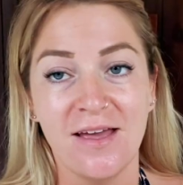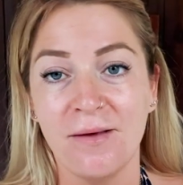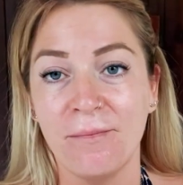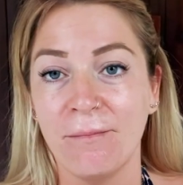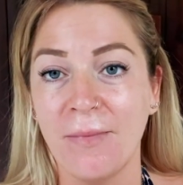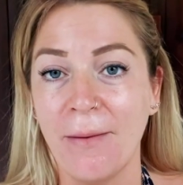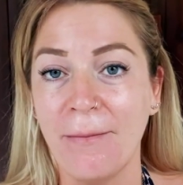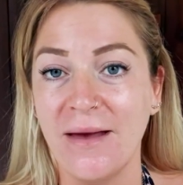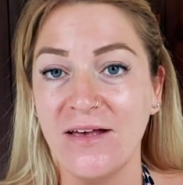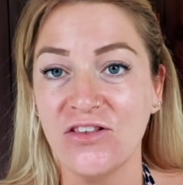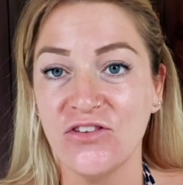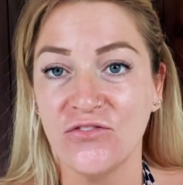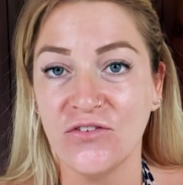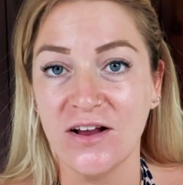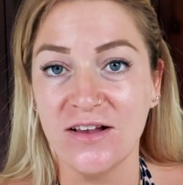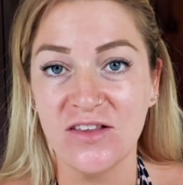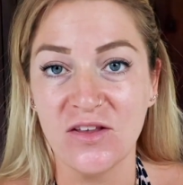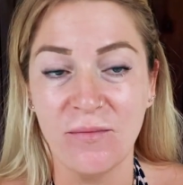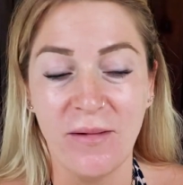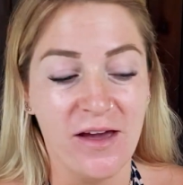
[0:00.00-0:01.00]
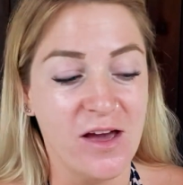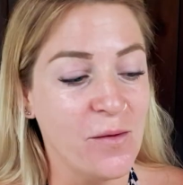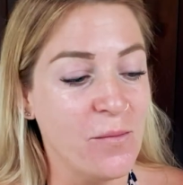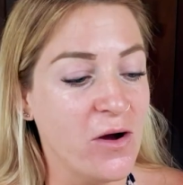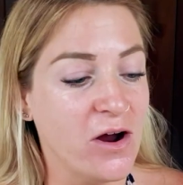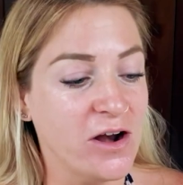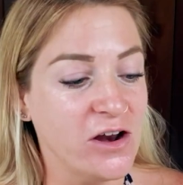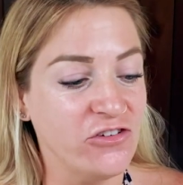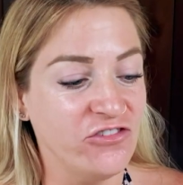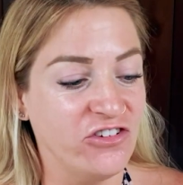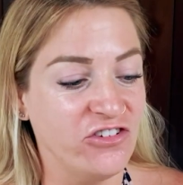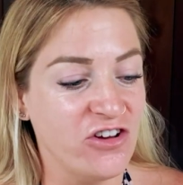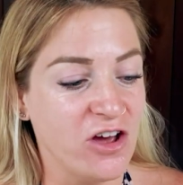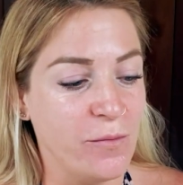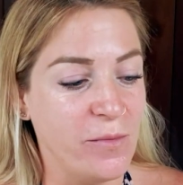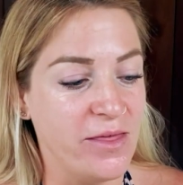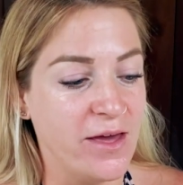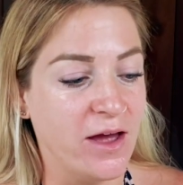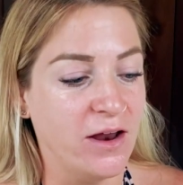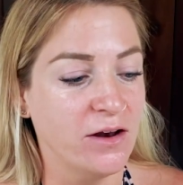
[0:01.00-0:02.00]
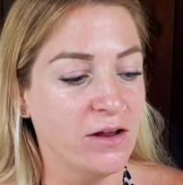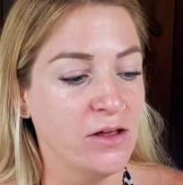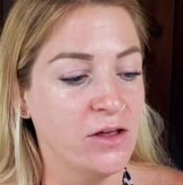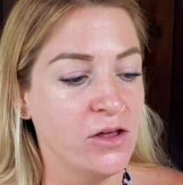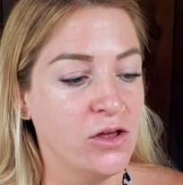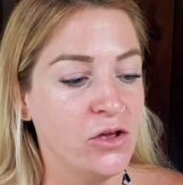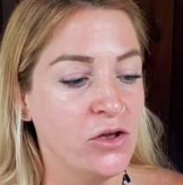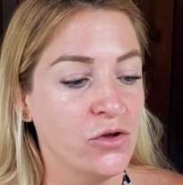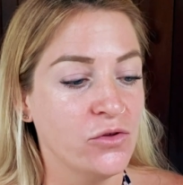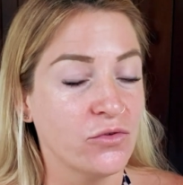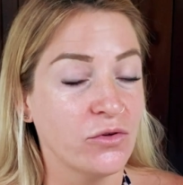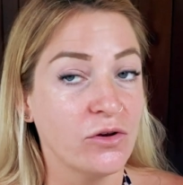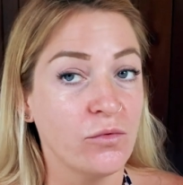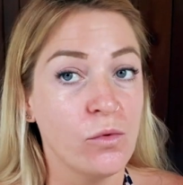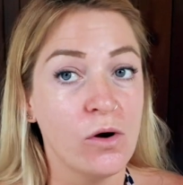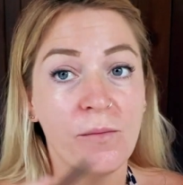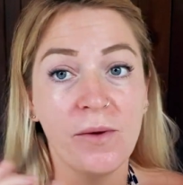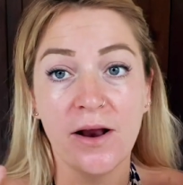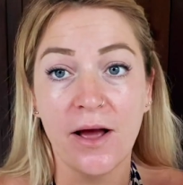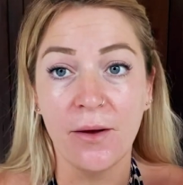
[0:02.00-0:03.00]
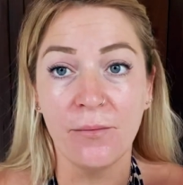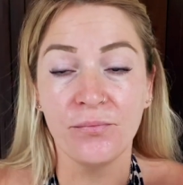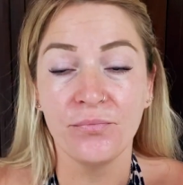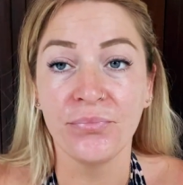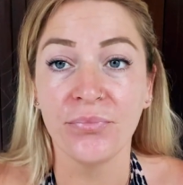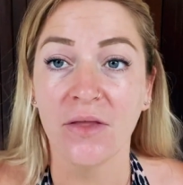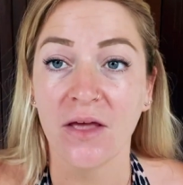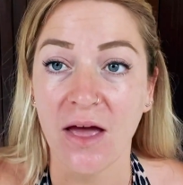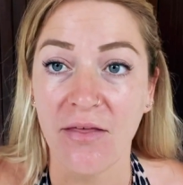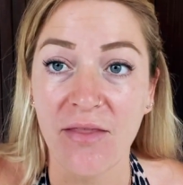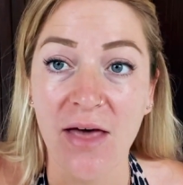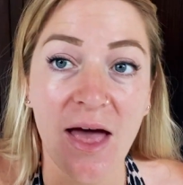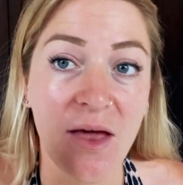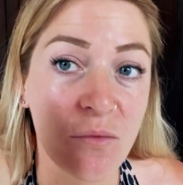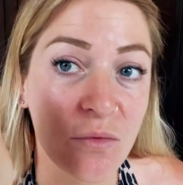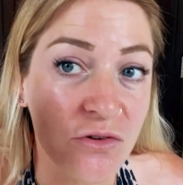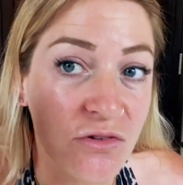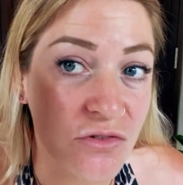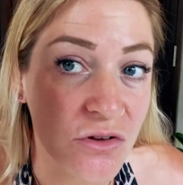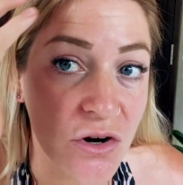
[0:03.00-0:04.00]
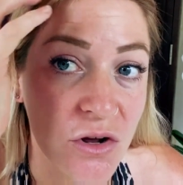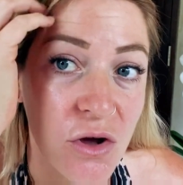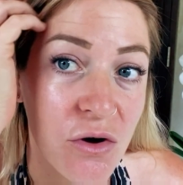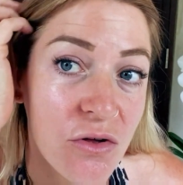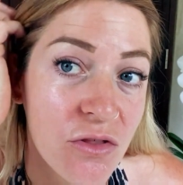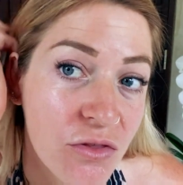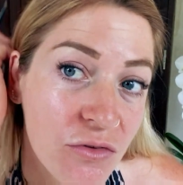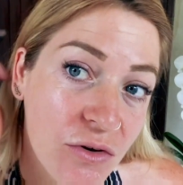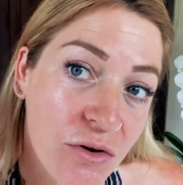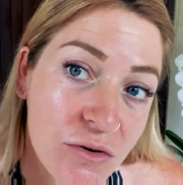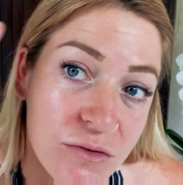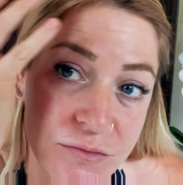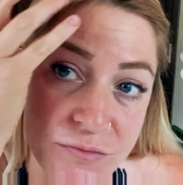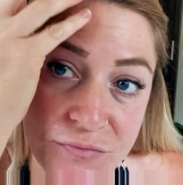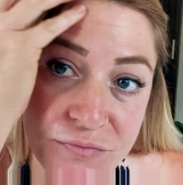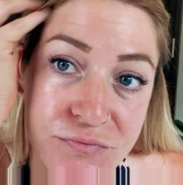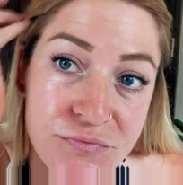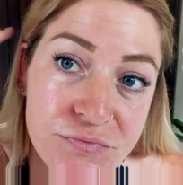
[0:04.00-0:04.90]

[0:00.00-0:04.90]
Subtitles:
My best friend's a makeup artist, she taught me that. So I'm gonna warm it up, and then we're just gonna go through